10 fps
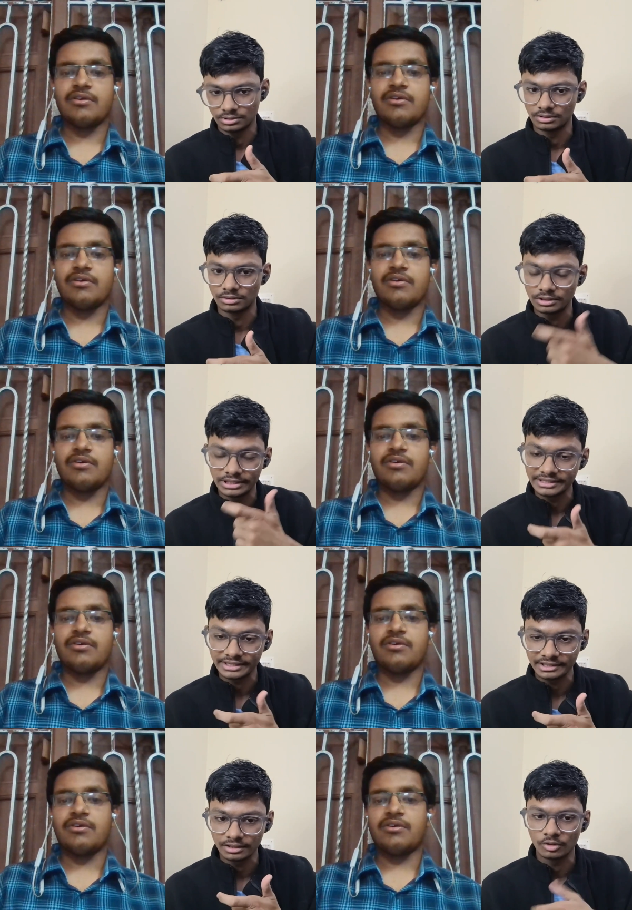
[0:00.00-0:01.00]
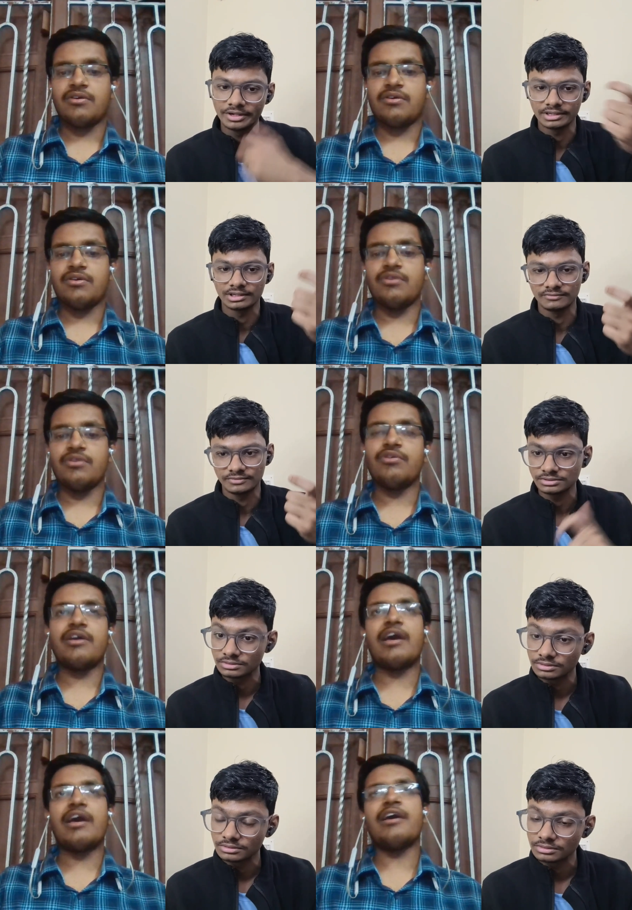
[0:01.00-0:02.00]
Speaker 1: uh, technical or technical first. No,
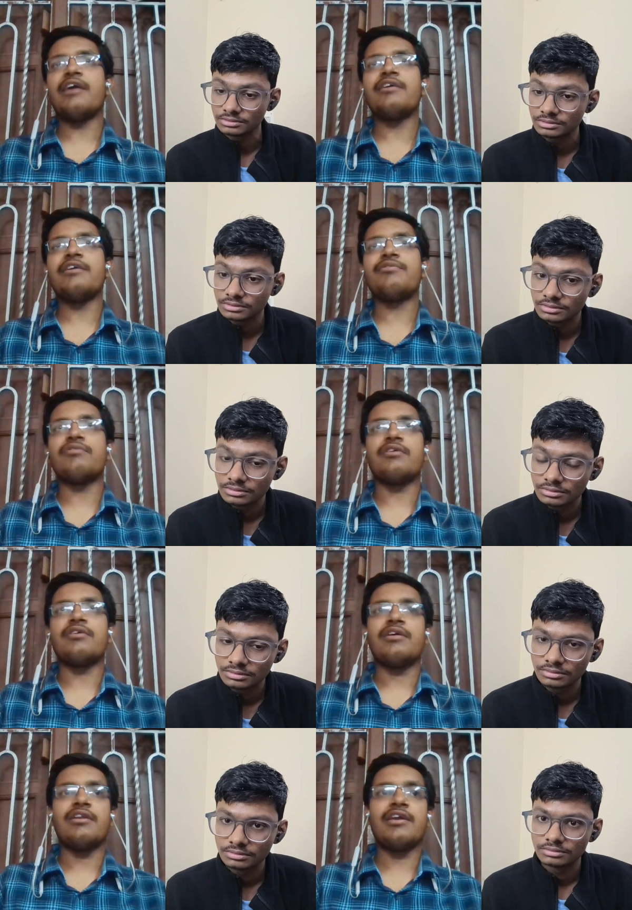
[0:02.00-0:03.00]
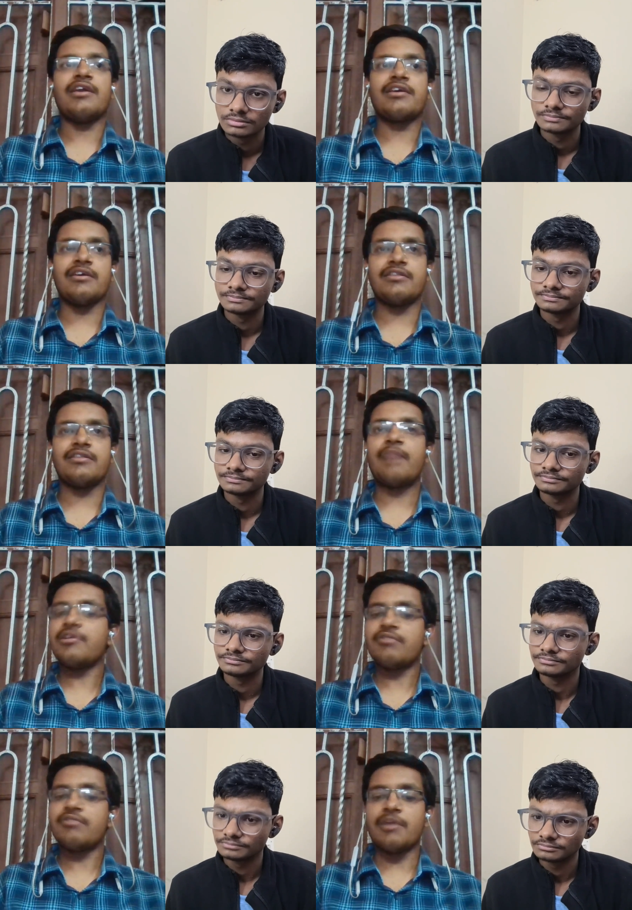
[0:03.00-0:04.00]
Speaker 2: like I I used to like uh, the
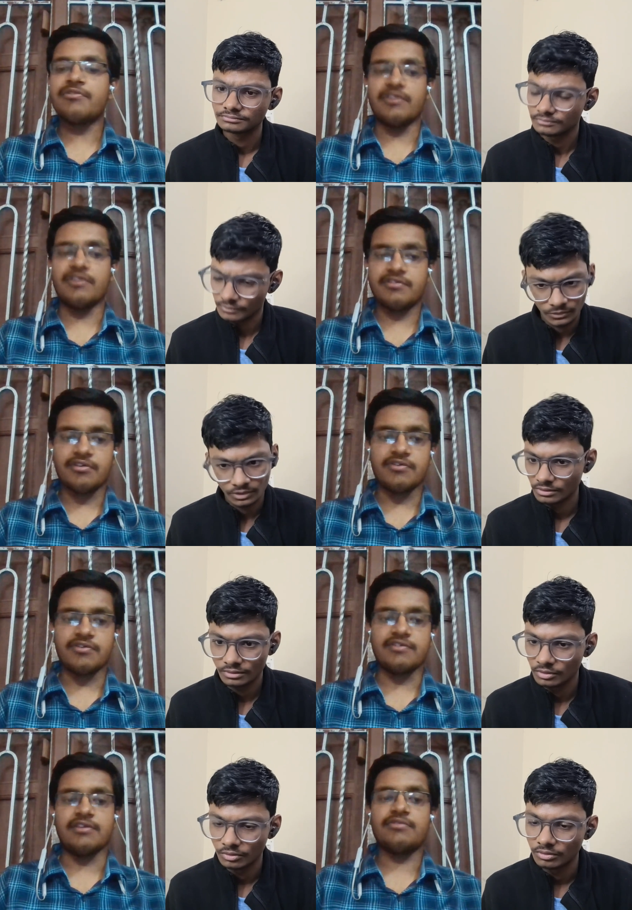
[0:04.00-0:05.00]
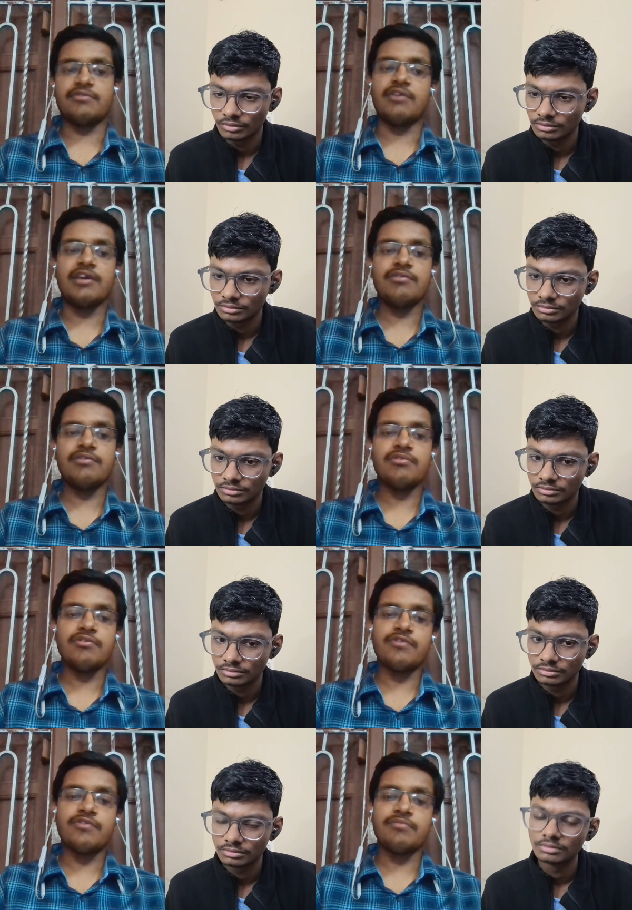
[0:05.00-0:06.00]
aptitude comes first, obviously. So I used to
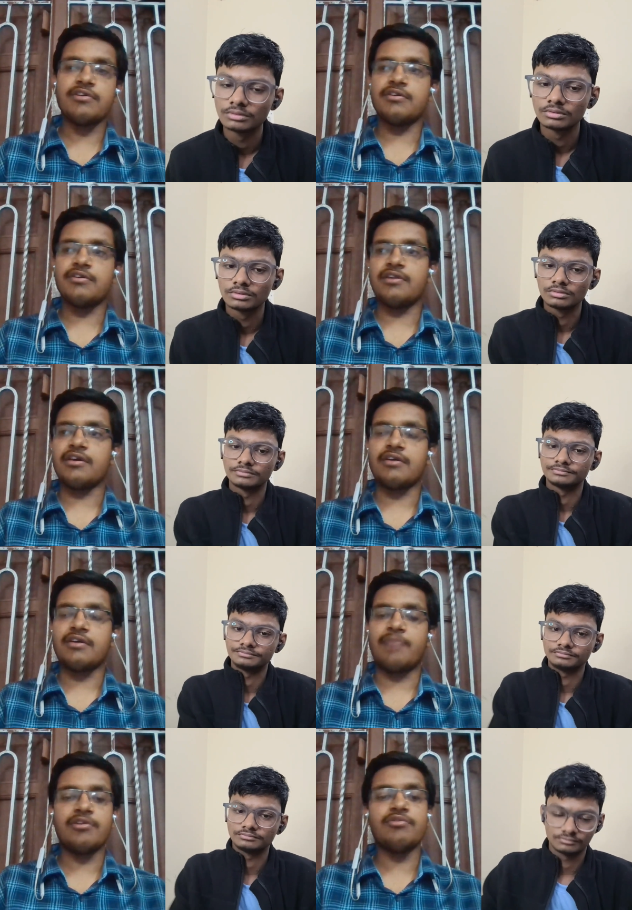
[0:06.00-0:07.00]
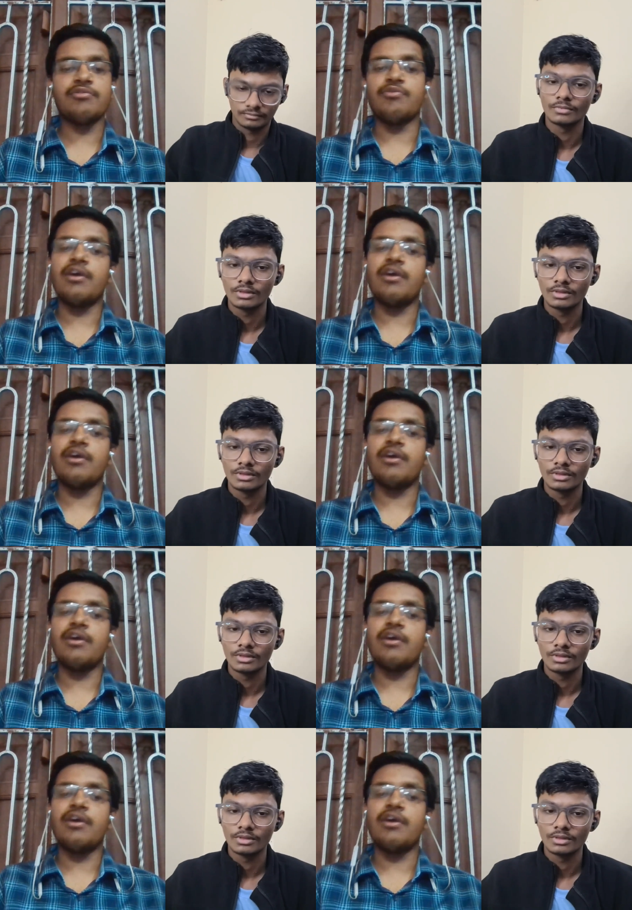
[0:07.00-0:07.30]
do from the like aptitude